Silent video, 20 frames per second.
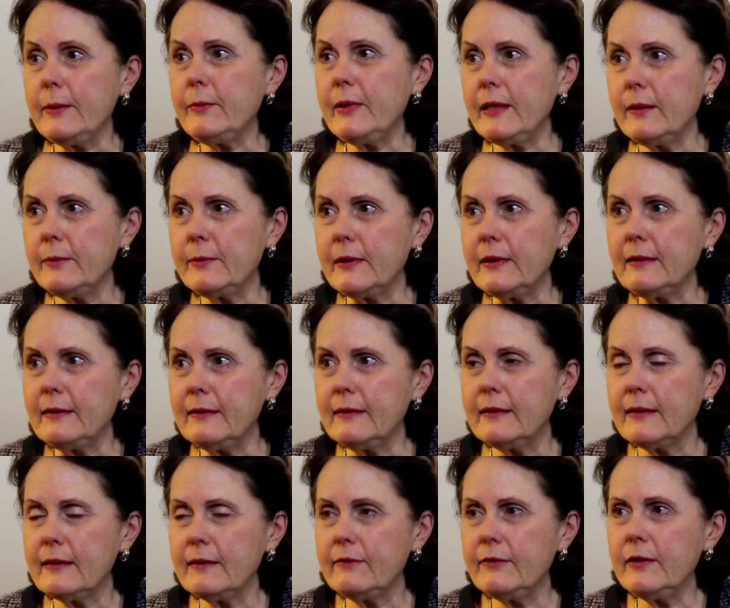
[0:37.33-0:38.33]
people.
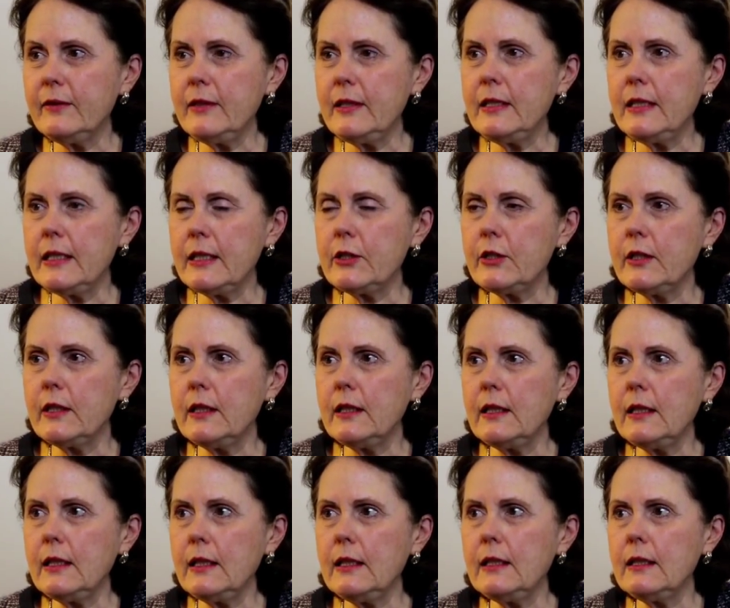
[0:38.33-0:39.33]
Food addiction
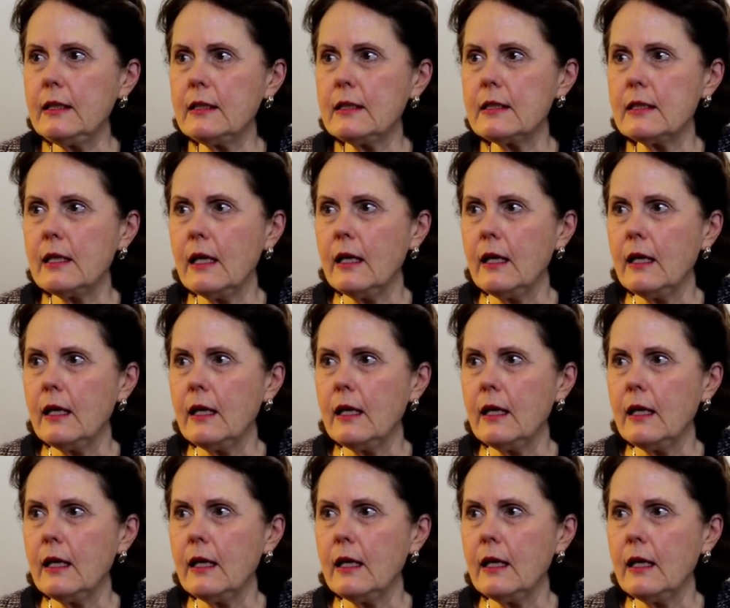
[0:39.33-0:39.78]
is